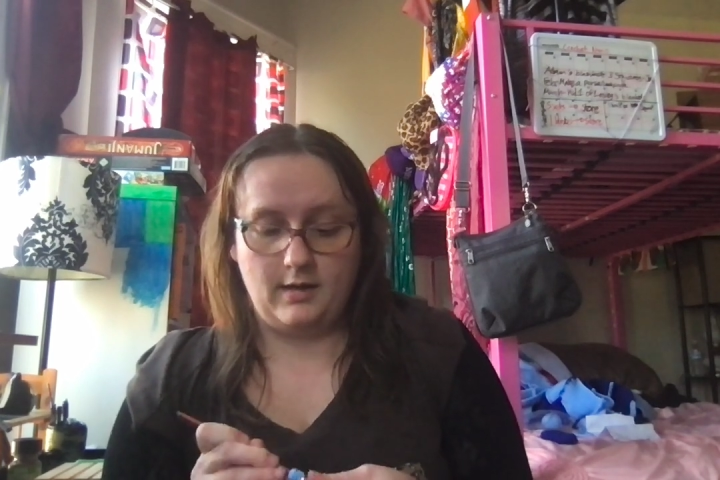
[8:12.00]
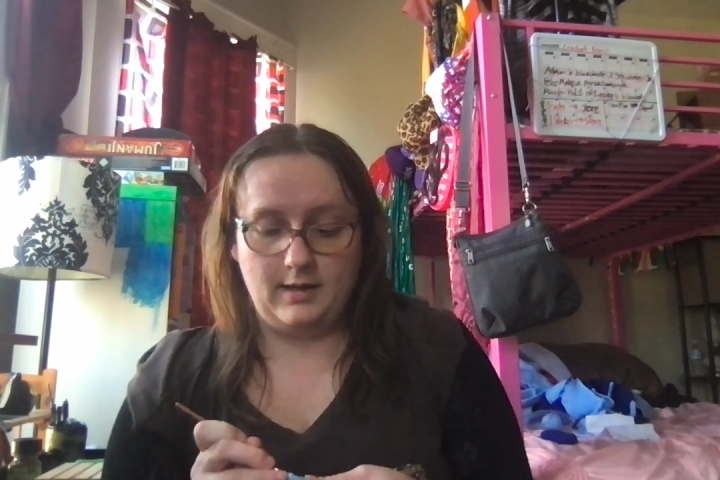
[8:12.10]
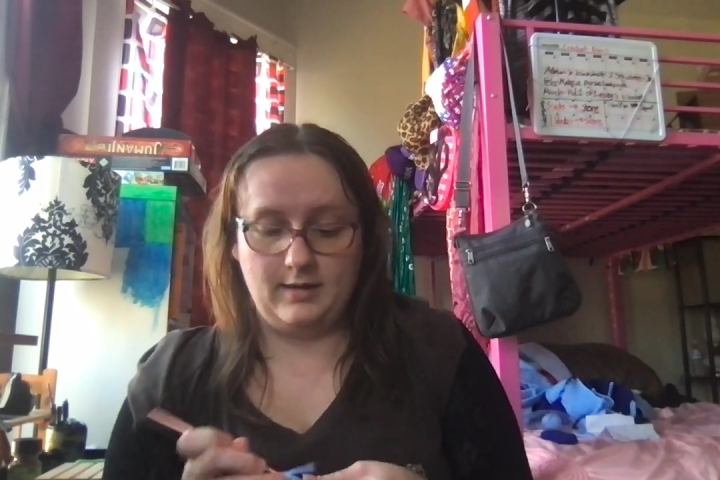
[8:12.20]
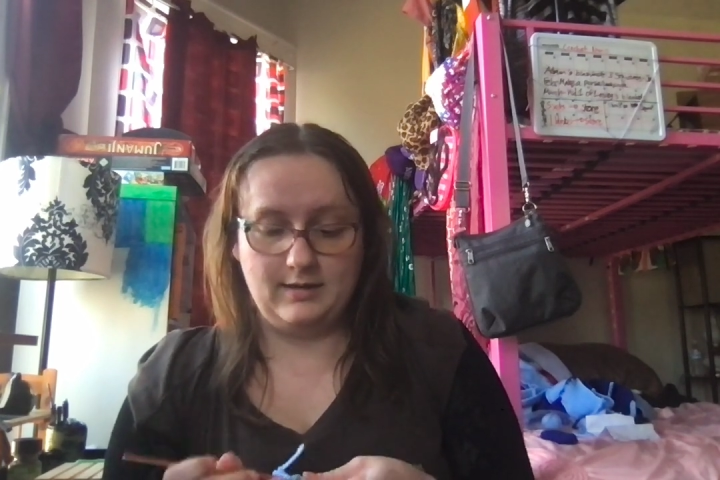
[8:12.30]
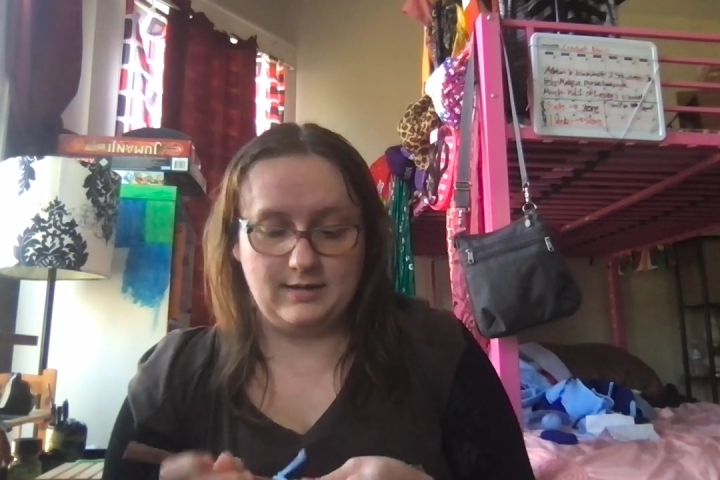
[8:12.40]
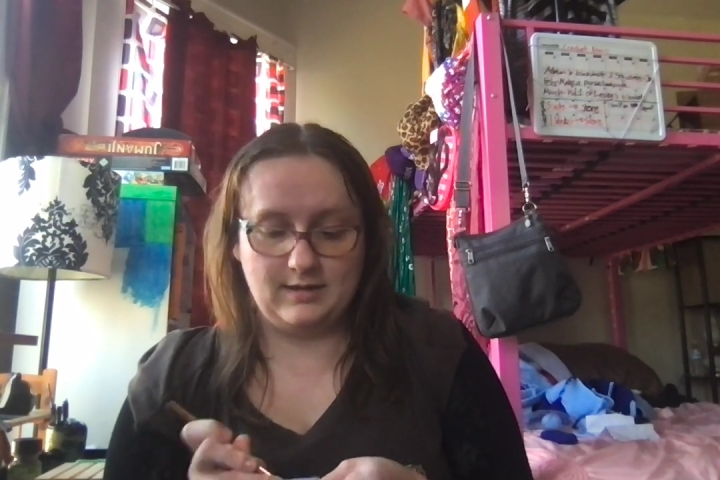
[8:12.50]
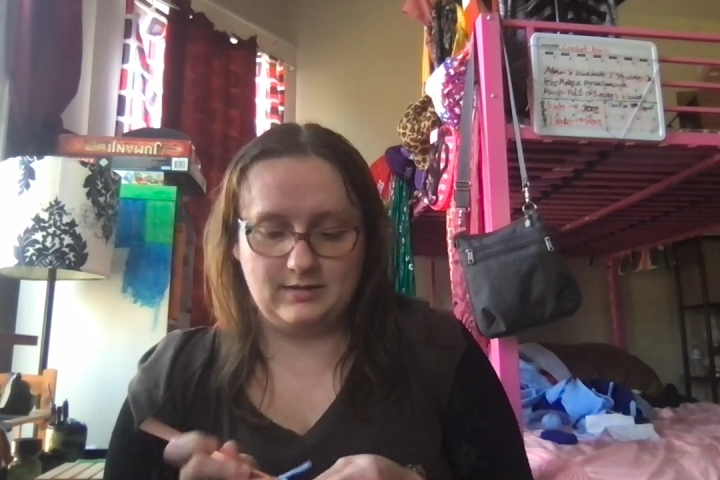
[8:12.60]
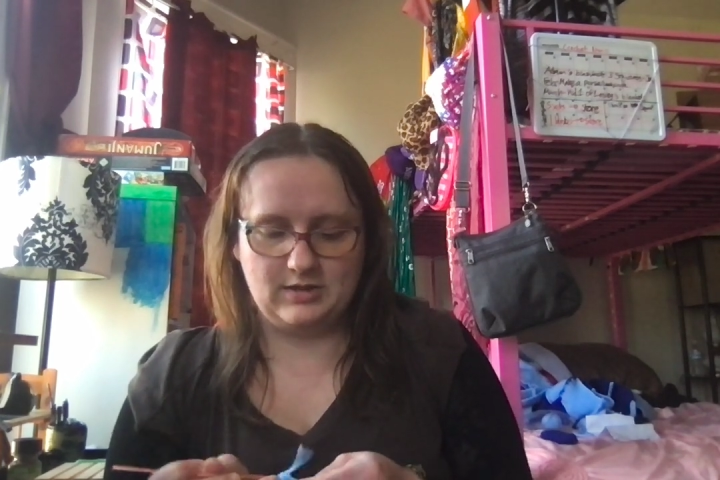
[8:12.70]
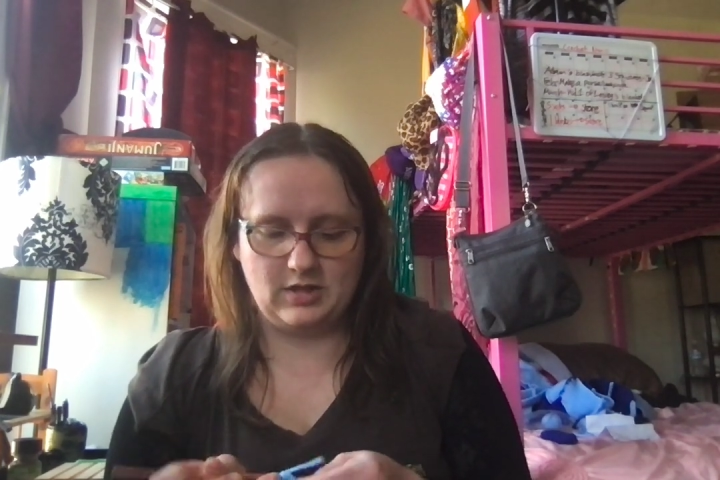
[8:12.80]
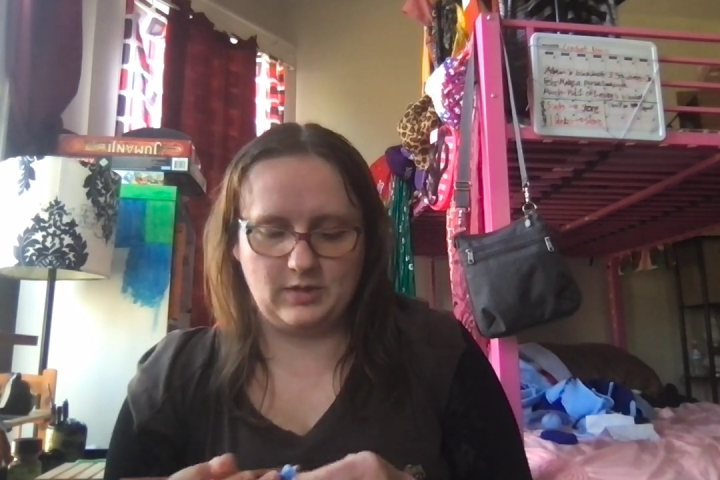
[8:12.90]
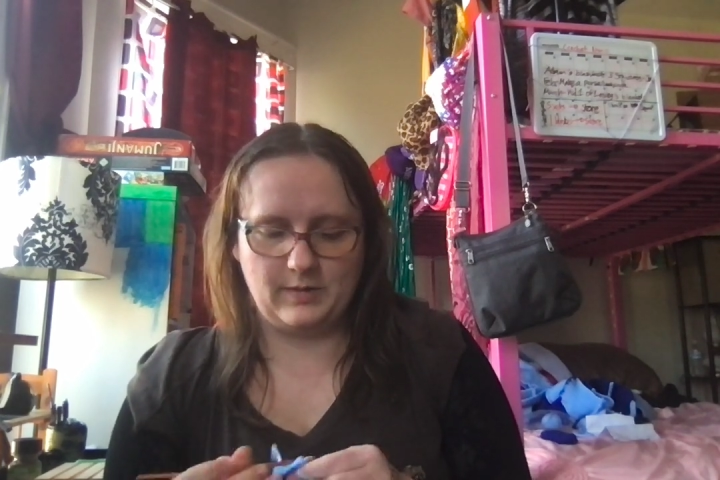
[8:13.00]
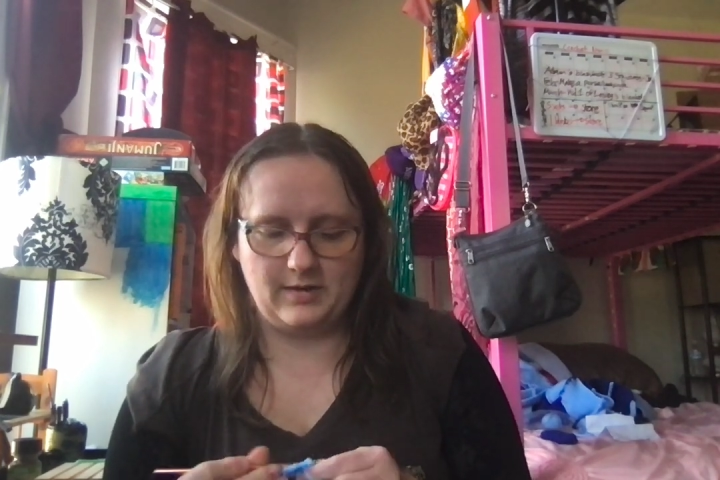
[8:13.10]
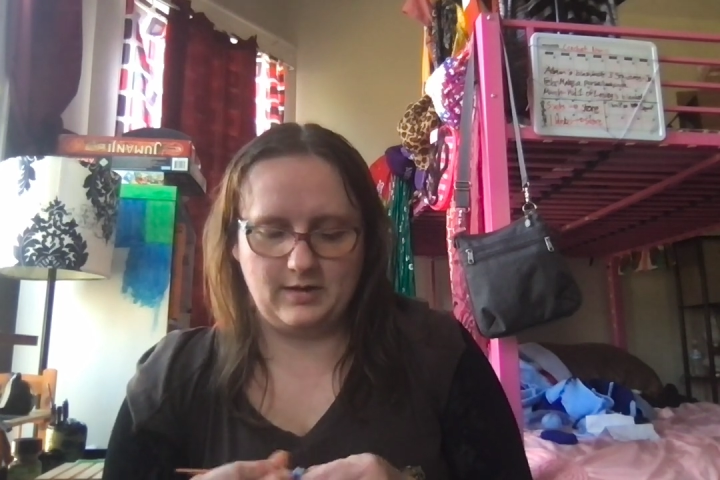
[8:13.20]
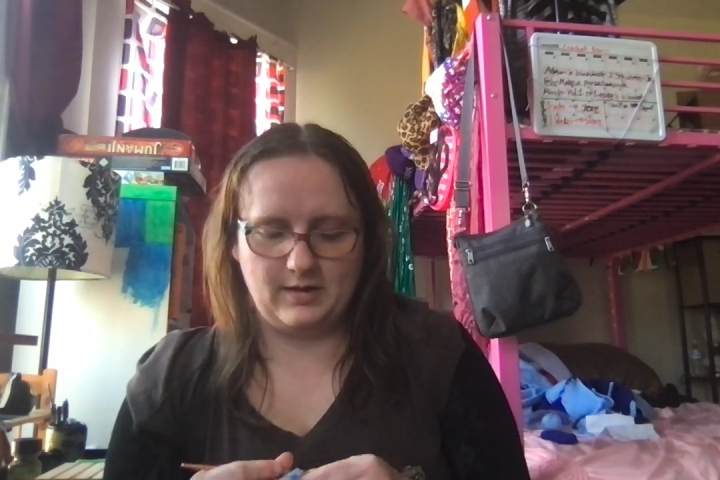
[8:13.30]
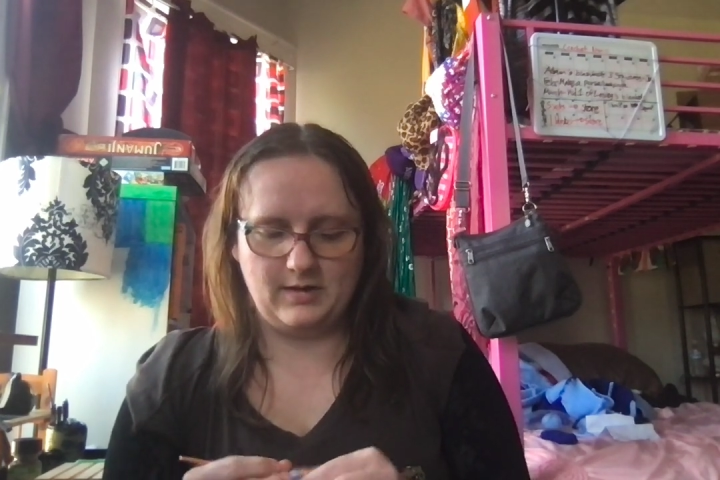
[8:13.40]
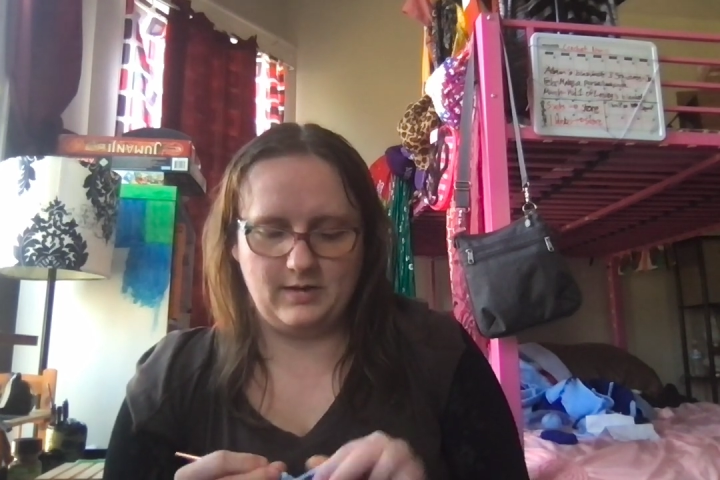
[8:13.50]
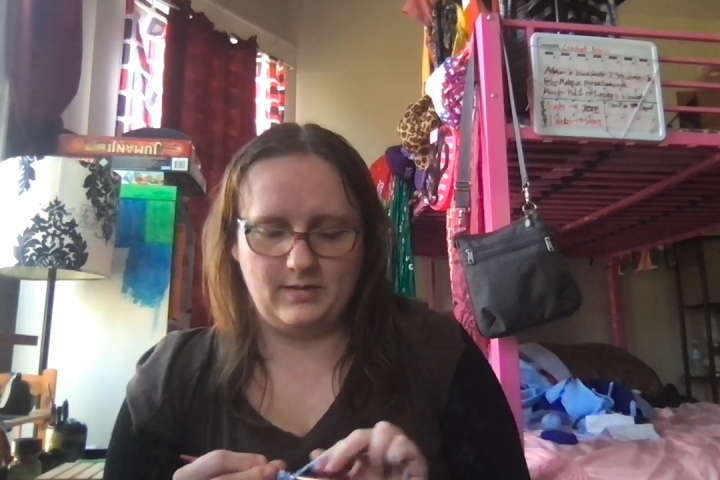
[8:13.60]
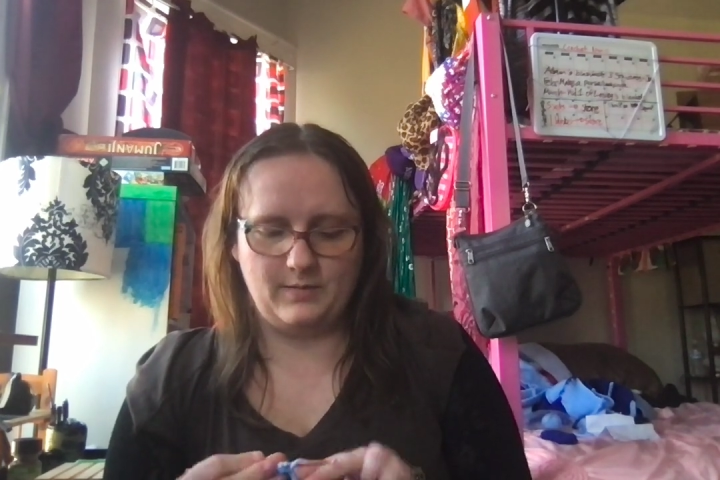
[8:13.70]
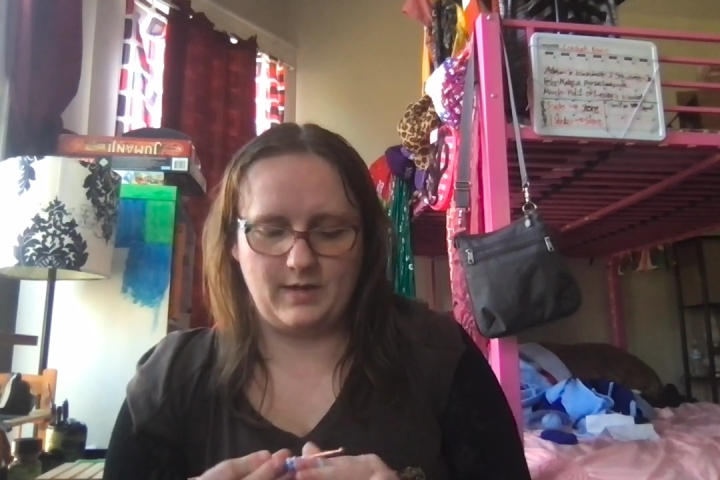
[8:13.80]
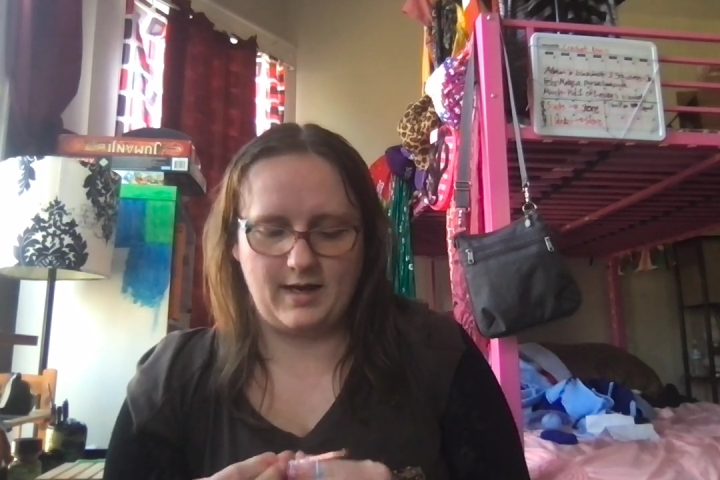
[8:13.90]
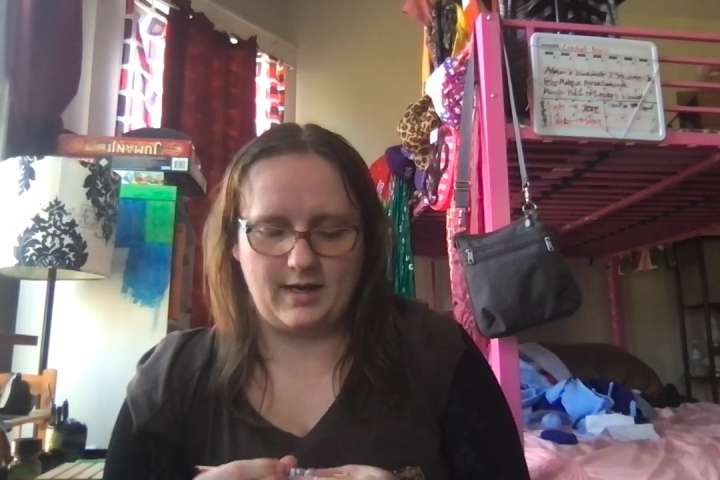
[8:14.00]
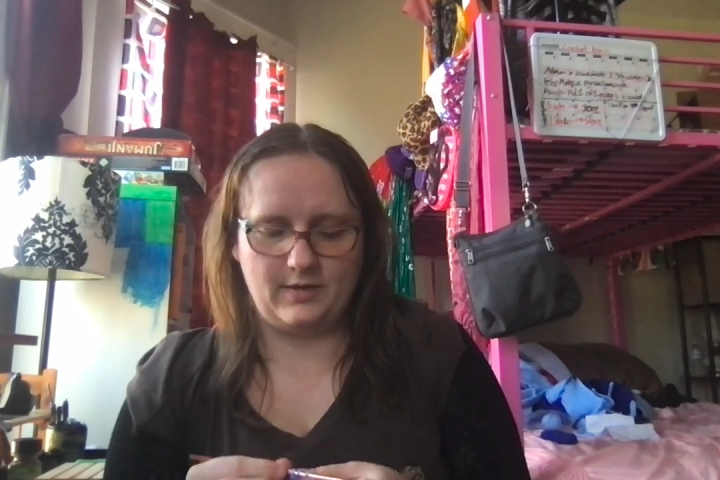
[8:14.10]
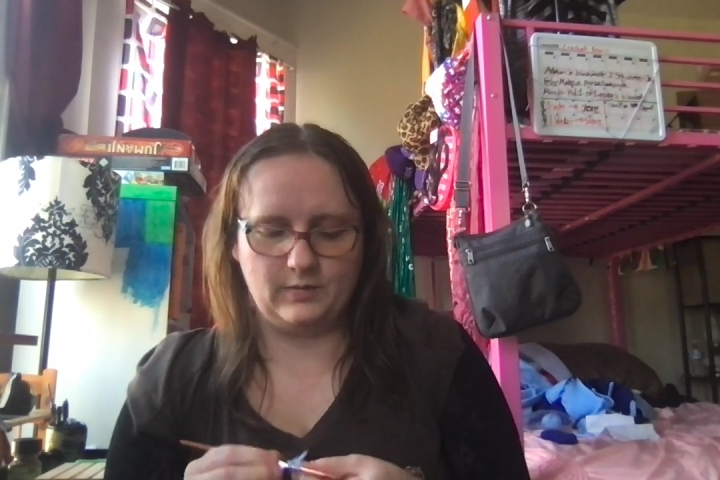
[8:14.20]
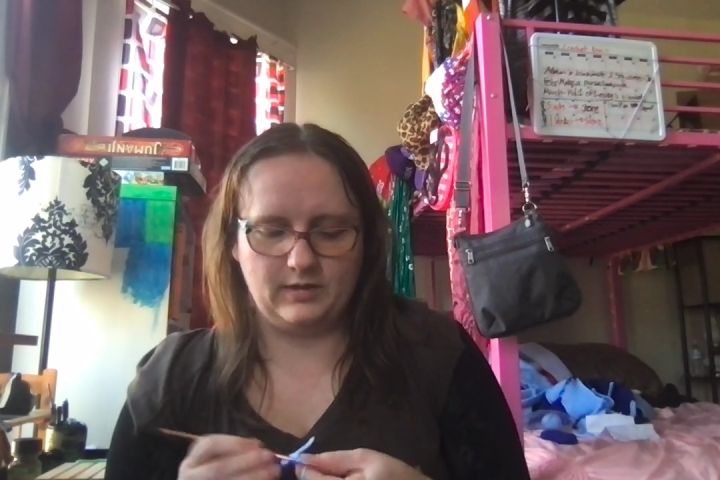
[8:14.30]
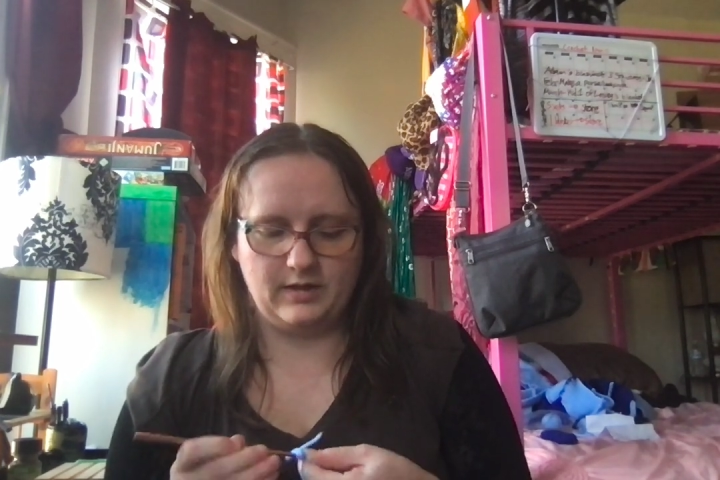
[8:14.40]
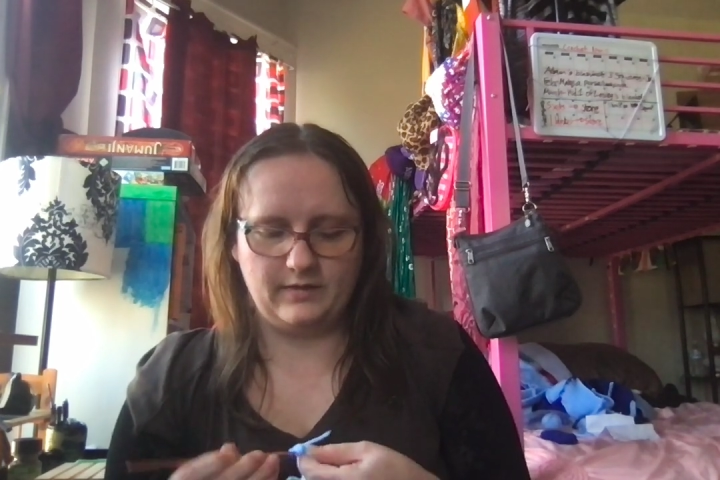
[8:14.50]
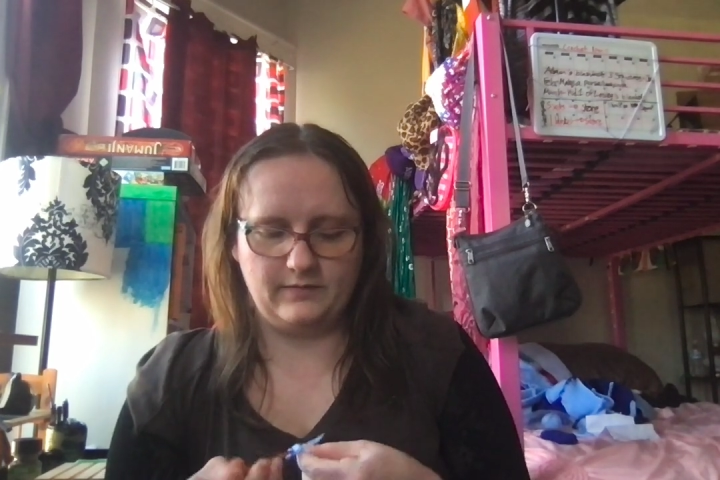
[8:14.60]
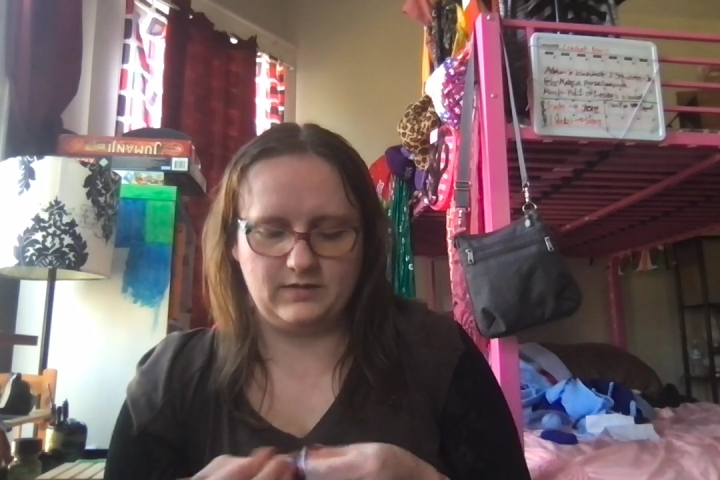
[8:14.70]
Anything to talk about. I would love